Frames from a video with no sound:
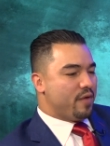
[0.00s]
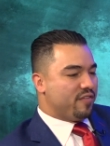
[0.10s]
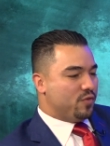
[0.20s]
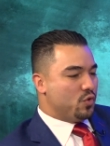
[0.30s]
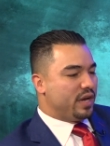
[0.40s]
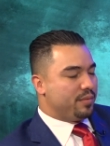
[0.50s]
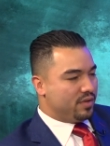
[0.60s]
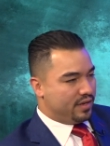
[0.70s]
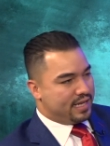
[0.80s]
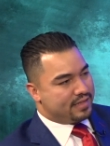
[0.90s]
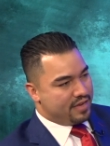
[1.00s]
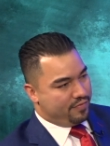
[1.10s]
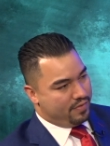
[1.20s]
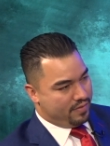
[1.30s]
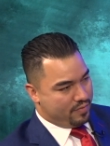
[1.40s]
If you're able to get that
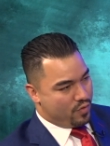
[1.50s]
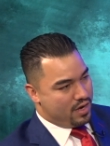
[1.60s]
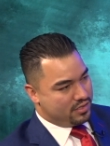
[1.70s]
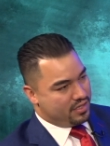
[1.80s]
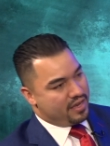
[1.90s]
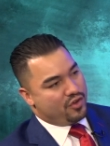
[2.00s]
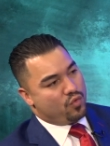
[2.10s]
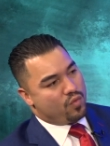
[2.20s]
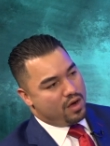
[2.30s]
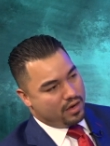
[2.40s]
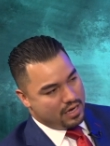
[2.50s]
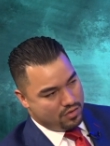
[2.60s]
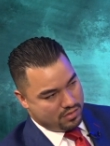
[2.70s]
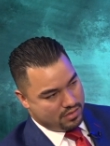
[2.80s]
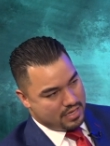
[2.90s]
watch and you walk
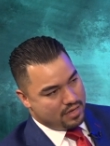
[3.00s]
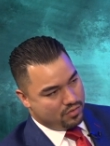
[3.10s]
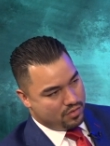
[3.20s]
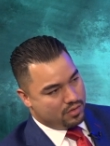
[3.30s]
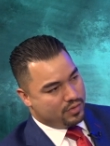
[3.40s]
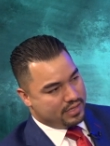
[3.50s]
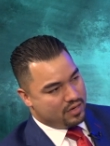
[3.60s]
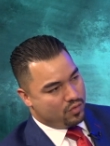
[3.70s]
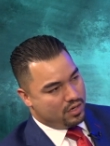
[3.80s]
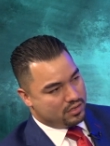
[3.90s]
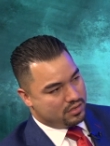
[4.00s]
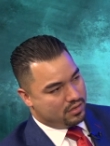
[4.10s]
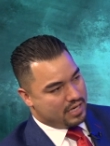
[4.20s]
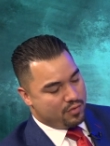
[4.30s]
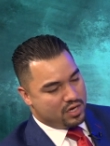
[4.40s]
out that door with that watch
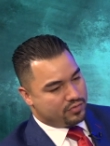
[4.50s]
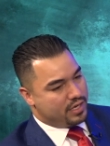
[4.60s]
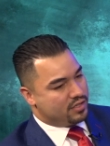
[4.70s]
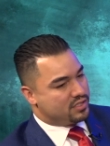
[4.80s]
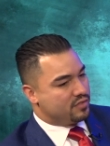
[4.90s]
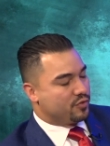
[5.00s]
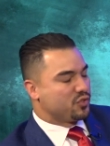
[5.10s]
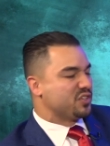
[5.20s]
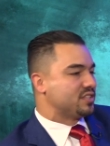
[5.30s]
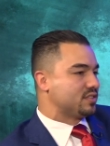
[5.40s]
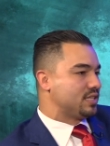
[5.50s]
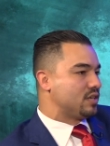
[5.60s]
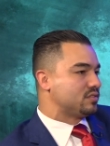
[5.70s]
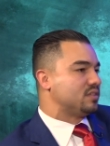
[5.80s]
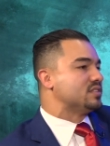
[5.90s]
right now is selling for
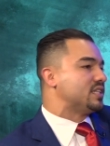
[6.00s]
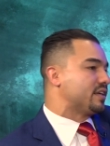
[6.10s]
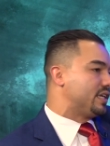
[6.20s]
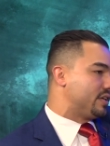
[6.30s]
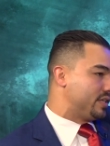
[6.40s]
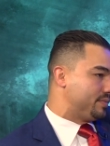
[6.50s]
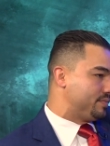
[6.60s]
$36,000 on the secondary.